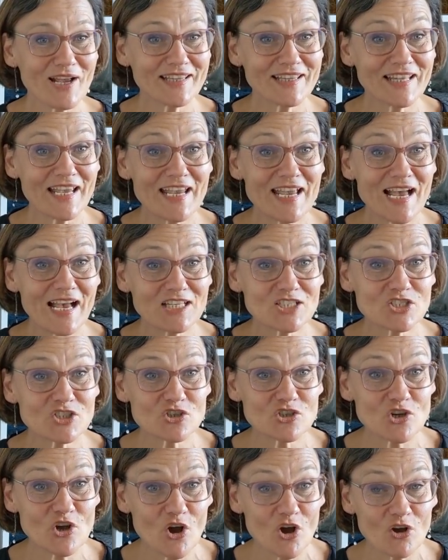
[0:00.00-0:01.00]
they are
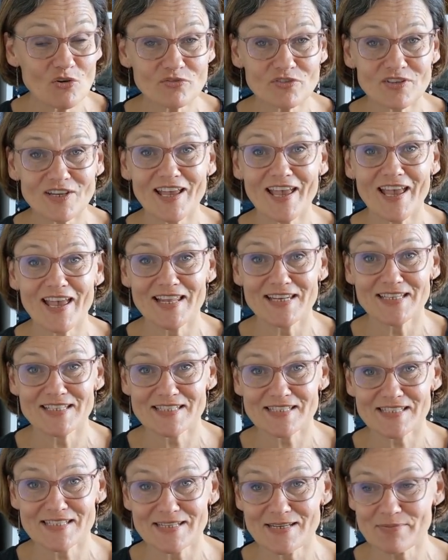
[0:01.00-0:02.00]
soft and
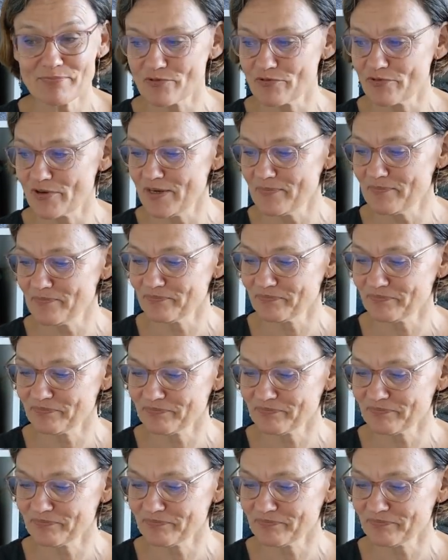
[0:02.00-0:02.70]
slippery.